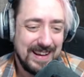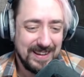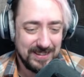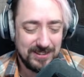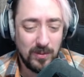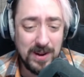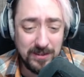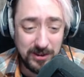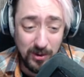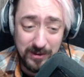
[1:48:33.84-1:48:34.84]
So you
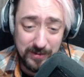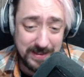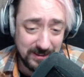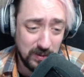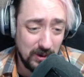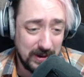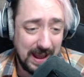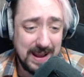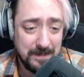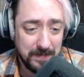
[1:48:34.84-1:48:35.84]
don't have to read this one,
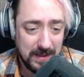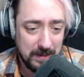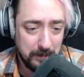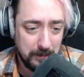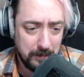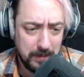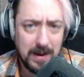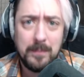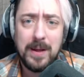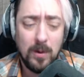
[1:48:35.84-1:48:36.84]
okay?
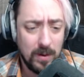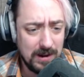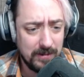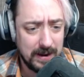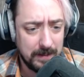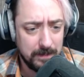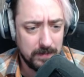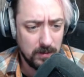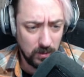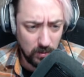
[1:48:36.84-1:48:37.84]
But I want to read it.
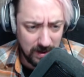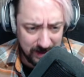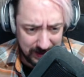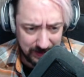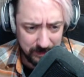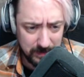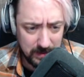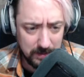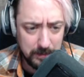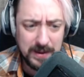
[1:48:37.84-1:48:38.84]
Why?
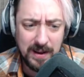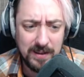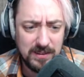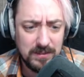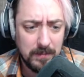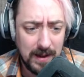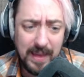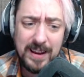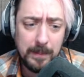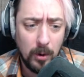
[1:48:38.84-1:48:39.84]
Because I
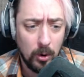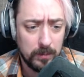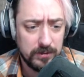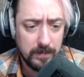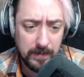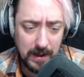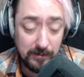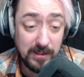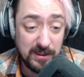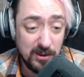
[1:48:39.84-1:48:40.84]
like your poems. I
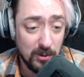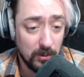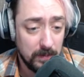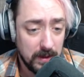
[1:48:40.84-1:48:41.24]
really do.